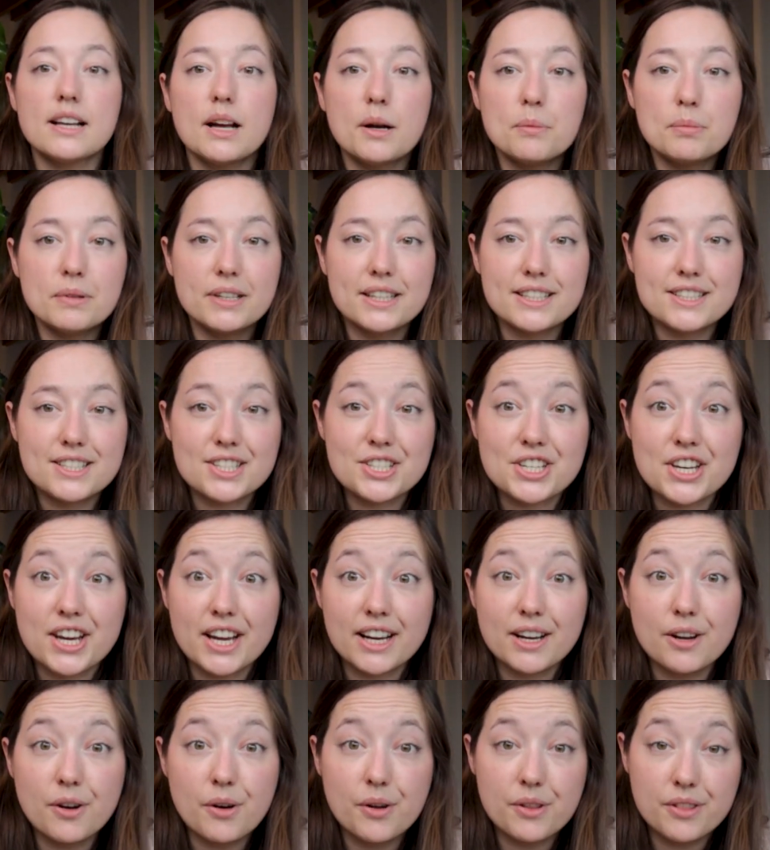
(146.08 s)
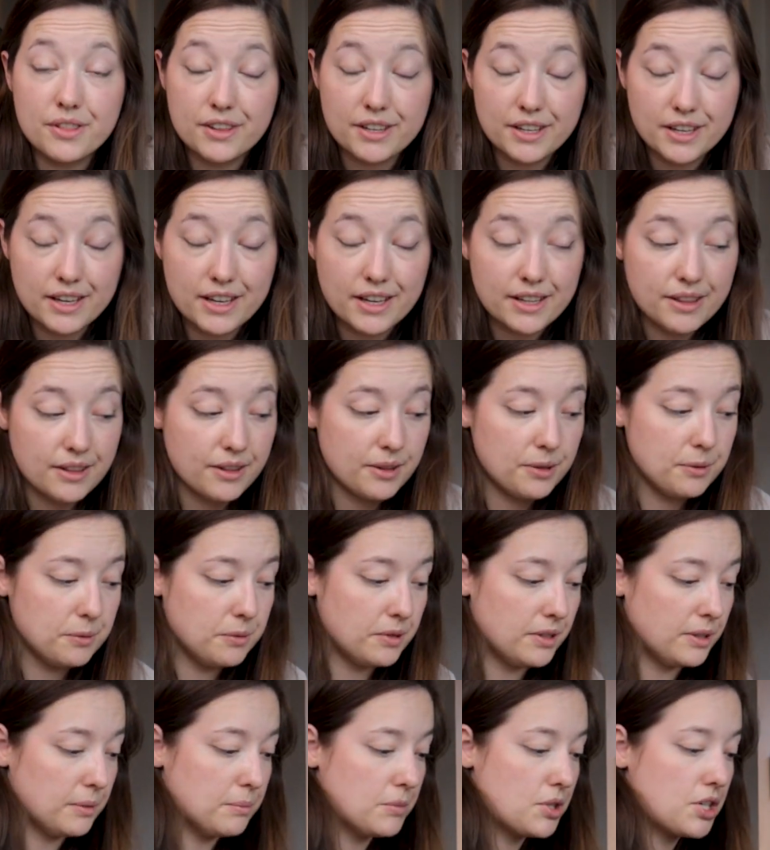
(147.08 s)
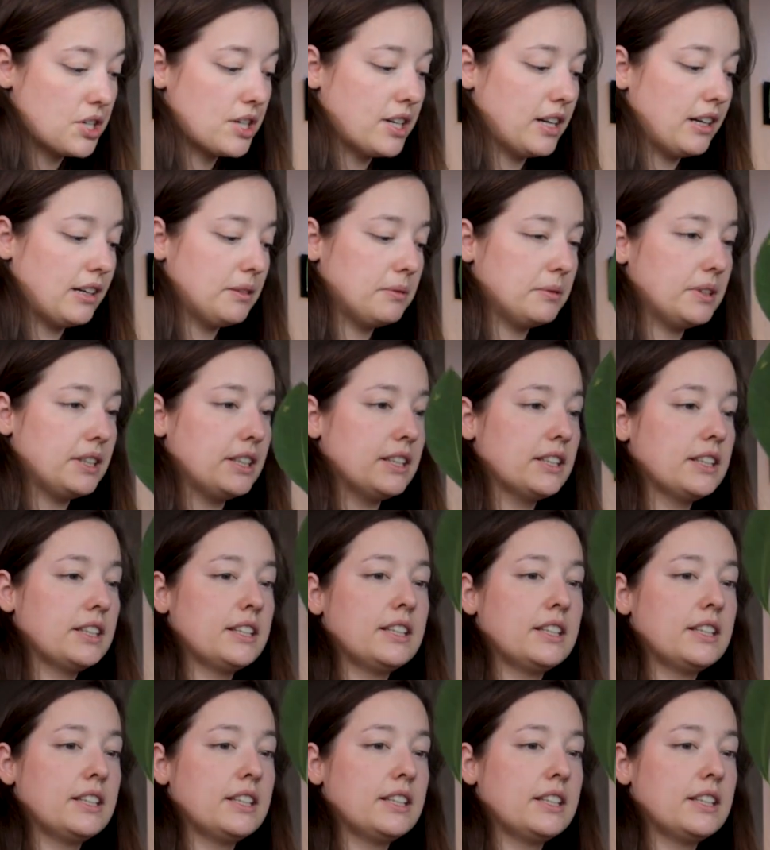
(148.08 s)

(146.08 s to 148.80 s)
up, let's check on the Anthurium, shall we?